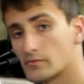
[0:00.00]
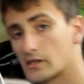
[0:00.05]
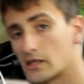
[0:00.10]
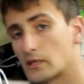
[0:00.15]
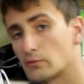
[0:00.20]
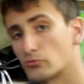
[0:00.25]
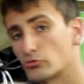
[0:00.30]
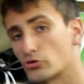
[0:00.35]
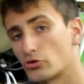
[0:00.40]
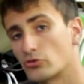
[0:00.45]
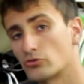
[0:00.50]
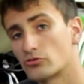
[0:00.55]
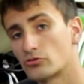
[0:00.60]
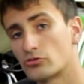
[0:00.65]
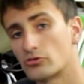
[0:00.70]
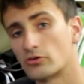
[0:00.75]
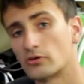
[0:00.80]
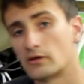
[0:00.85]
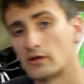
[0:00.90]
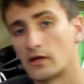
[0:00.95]
keep
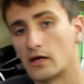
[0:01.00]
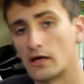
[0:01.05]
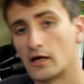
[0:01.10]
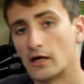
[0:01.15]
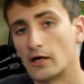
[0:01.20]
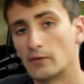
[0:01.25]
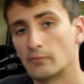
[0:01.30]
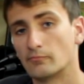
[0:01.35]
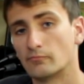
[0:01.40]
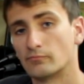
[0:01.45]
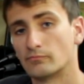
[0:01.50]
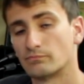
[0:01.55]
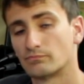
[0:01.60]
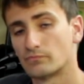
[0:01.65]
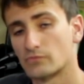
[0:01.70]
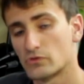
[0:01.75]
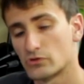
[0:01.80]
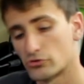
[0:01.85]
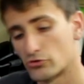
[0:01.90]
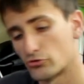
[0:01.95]
tuned,
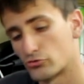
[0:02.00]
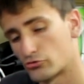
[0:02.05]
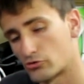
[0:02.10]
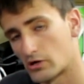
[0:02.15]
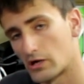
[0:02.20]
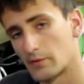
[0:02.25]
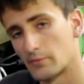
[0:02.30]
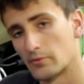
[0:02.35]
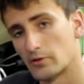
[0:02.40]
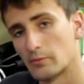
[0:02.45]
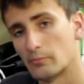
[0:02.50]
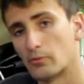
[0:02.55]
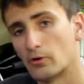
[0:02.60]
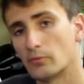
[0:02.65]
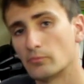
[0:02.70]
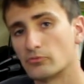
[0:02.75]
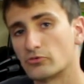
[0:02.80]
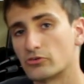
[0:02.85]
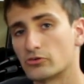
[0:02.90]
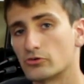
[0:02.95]
subscribe at the
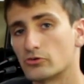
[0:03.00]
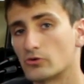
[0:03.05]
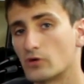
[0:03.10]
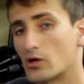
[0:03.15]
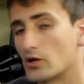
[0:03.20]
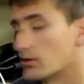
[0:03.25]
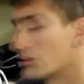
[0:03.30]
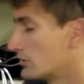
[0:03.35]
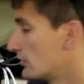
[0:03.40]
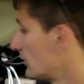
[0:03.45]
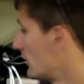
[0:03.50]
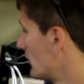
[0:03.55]
bottom to